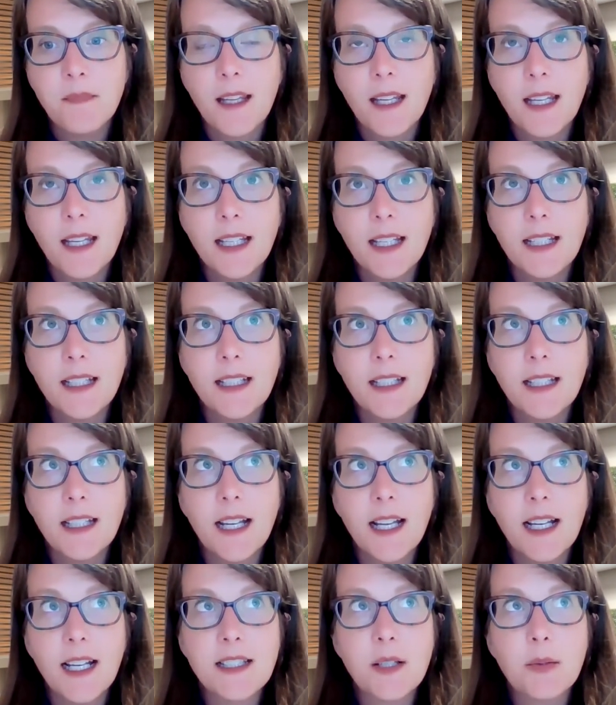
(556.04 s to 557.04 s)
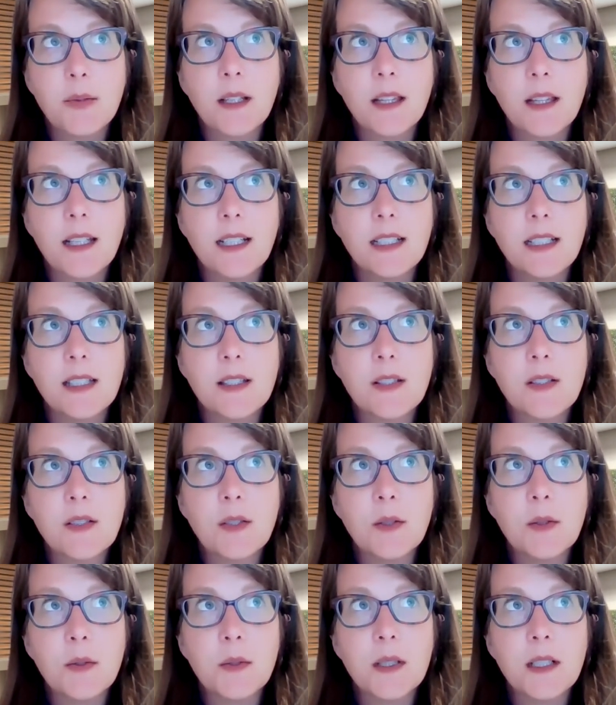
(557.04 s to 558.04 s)
And as it relates
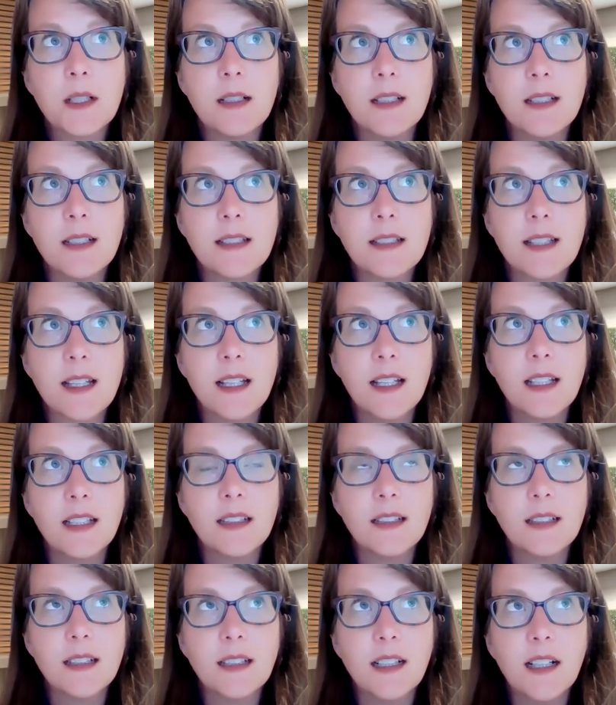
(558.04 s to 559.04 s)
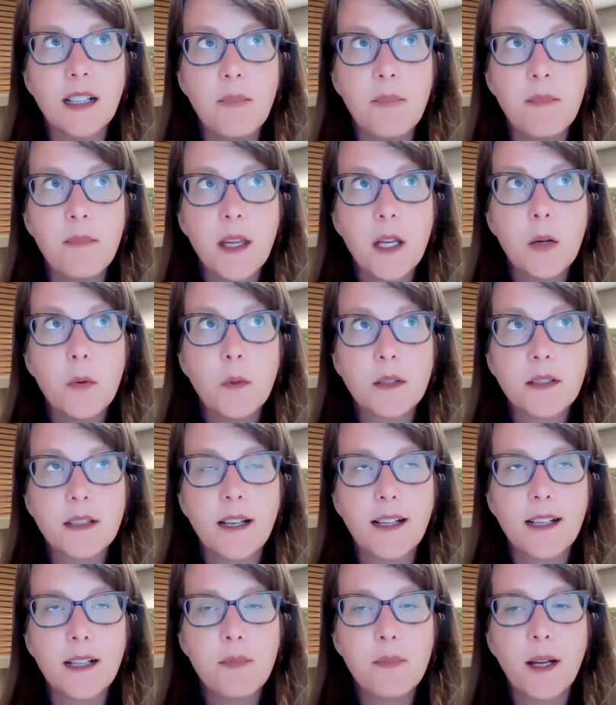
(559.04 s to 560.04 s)
to content, we'll
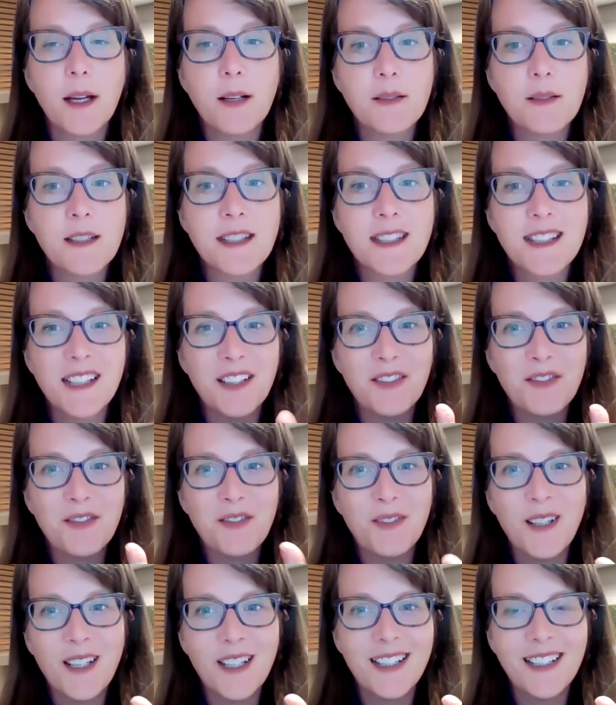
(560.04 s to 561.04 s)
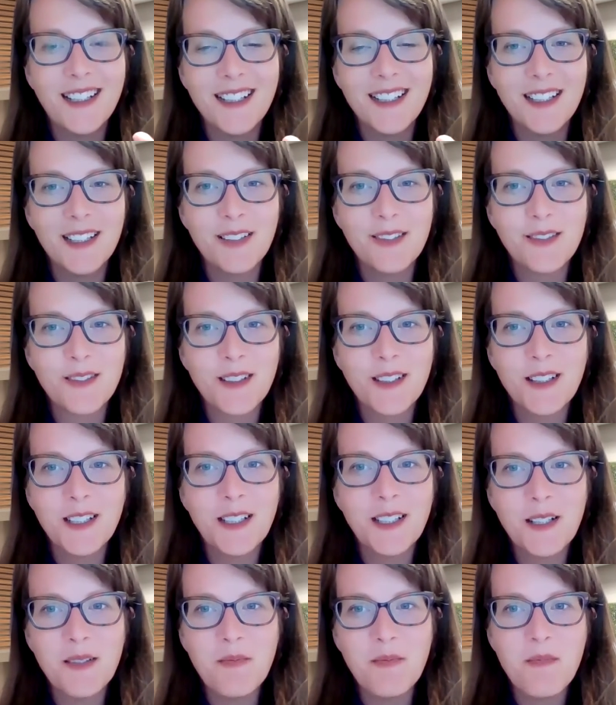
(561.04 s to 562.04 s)
talk about step 5,
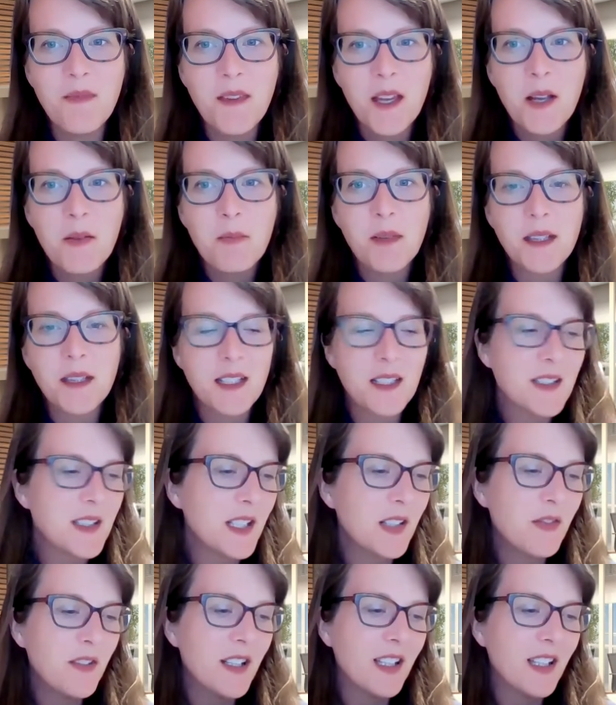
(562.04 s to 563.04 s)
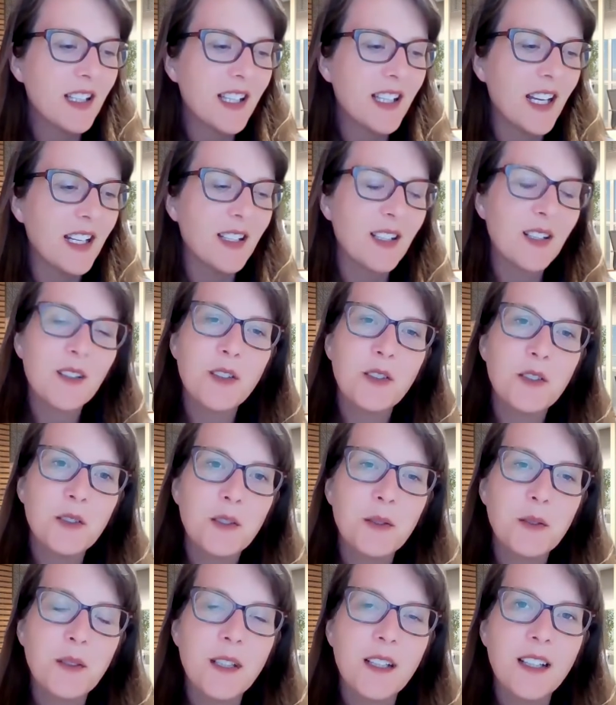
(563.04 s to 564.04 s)
but this even can
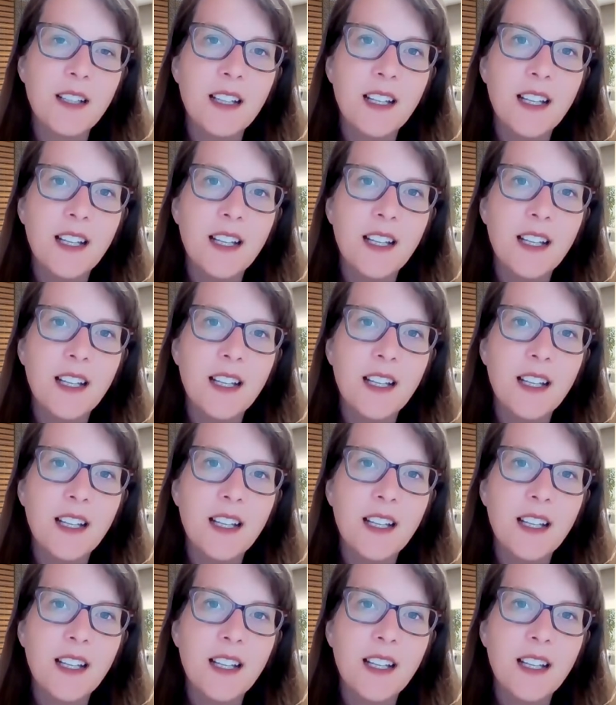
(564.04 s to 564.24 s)
include,